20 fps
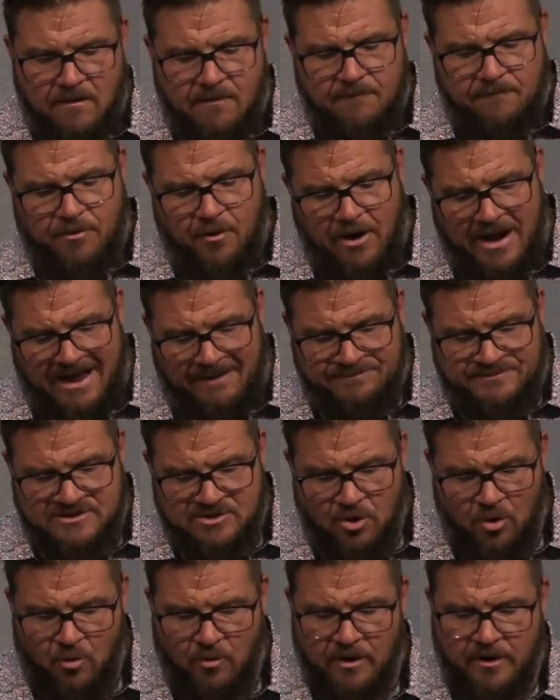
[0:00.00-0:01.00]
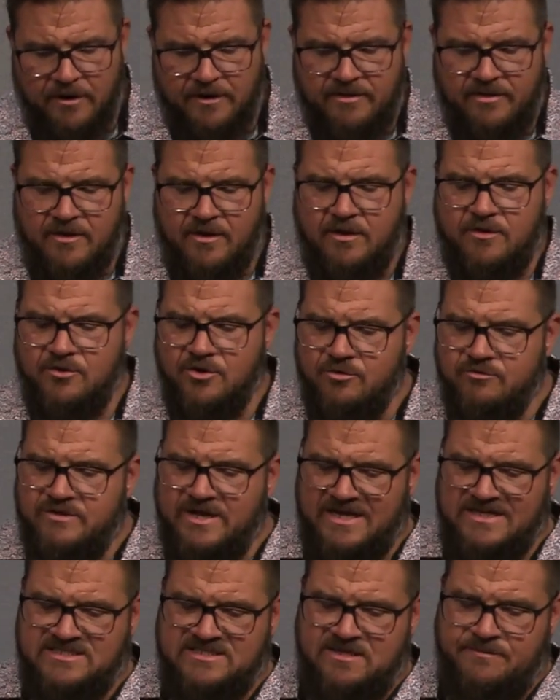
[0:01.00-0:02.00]
Perhaps nowhere in the New
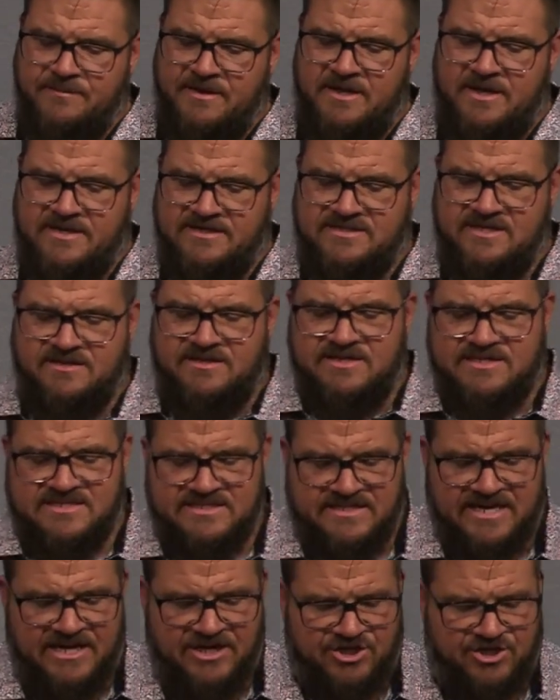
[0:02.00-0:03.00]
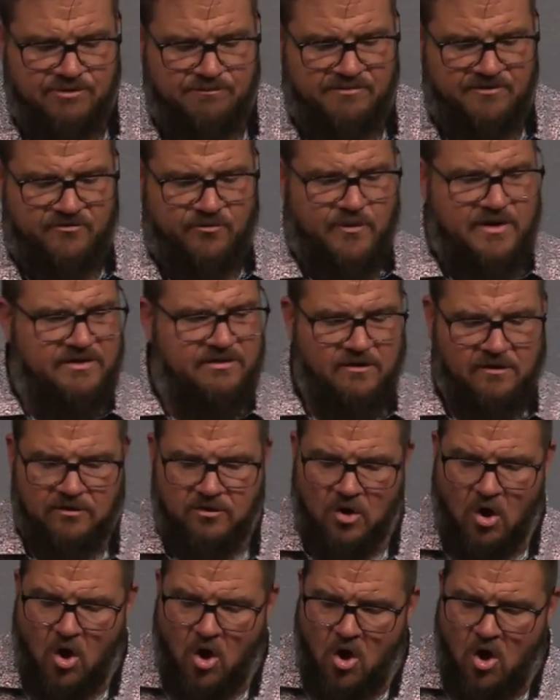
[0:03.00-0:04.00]
Testament is the distinction between the
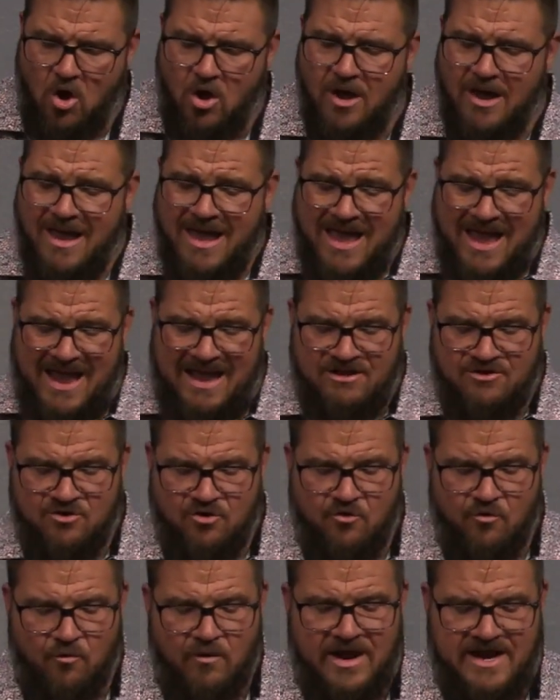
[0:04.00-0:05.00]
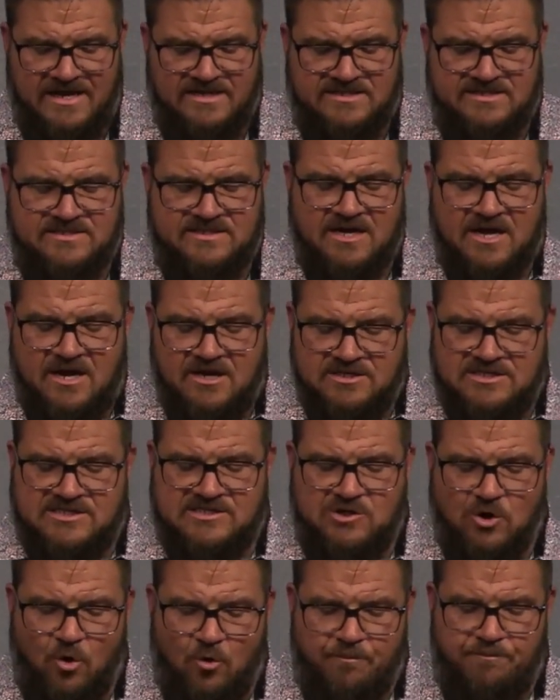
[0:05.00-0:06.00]
law and grace
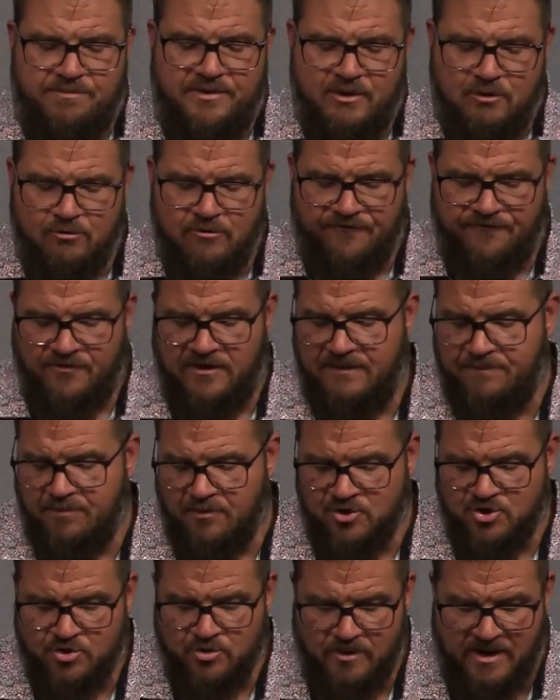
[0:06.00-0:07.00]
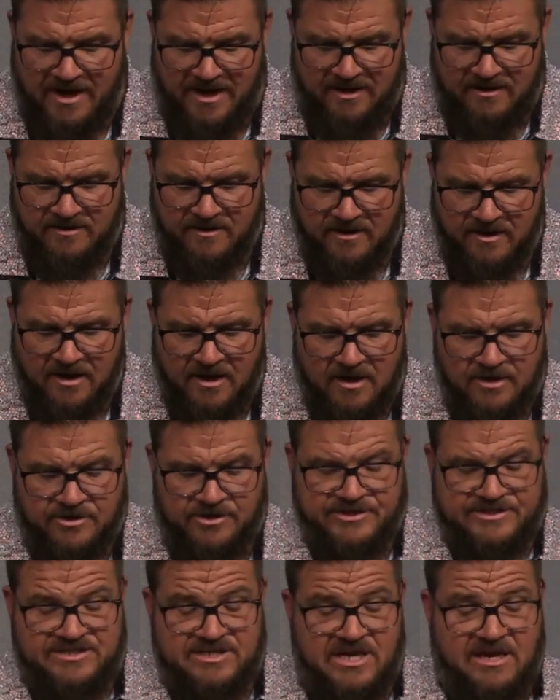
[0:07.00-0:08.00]
so beautifully portrayed.
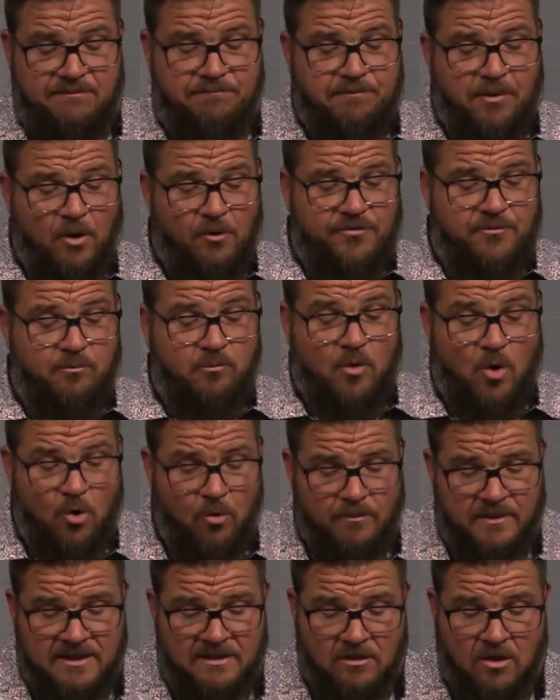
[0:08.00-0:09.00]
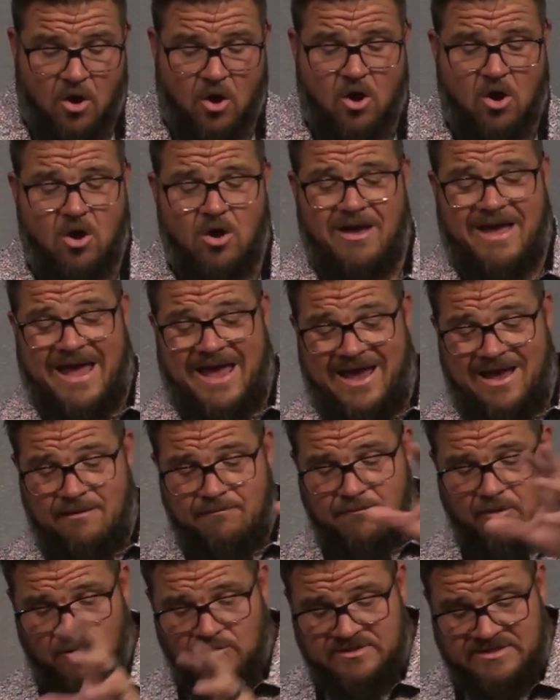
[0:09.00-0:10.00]
You see, both Roman law and
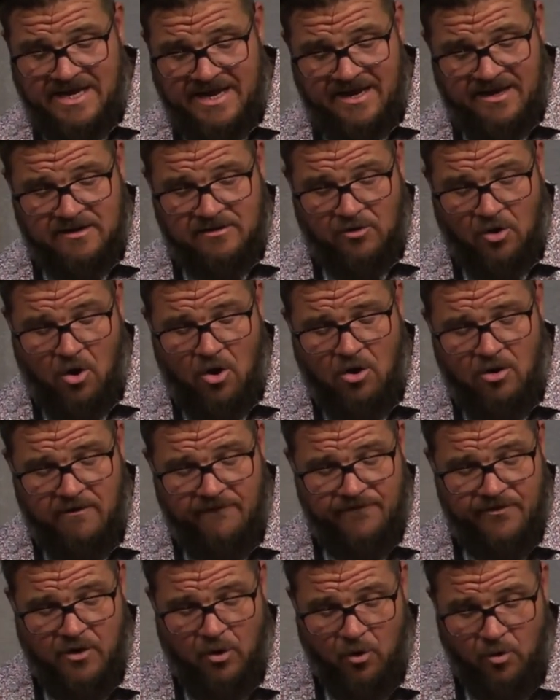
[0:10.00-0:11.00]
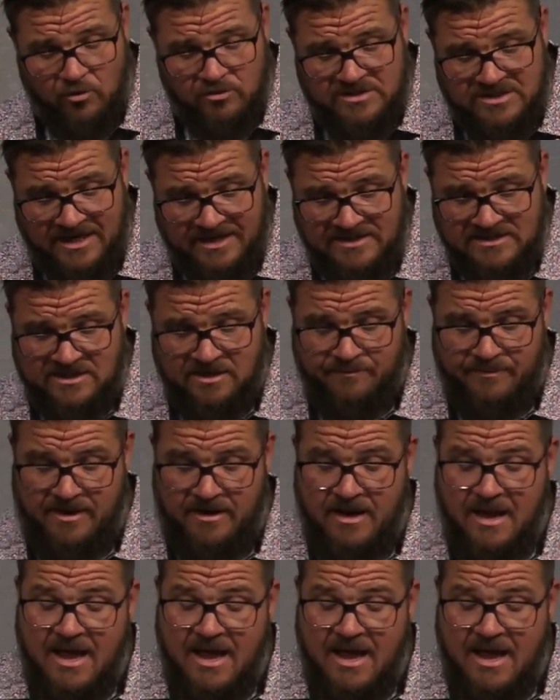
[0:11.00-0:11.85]
Mosaic law of the Old Testament